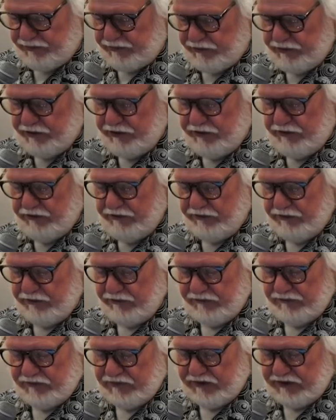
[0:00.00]
through
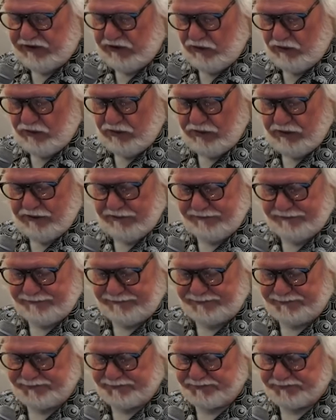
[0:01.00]
the door.
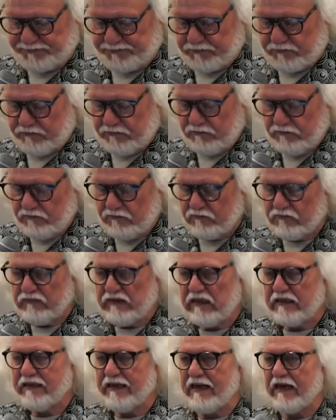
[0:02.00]

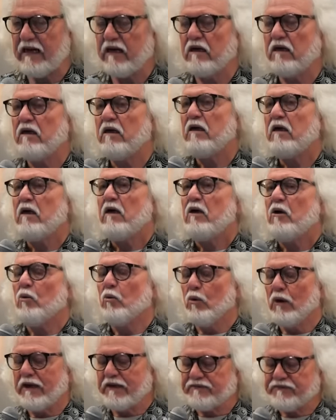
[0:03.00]
Now,
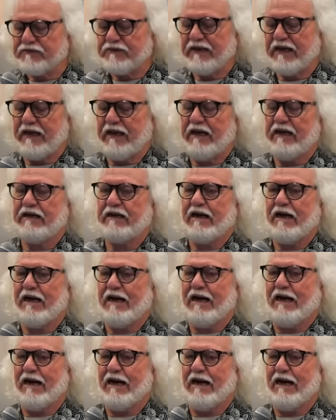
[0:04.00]
with that,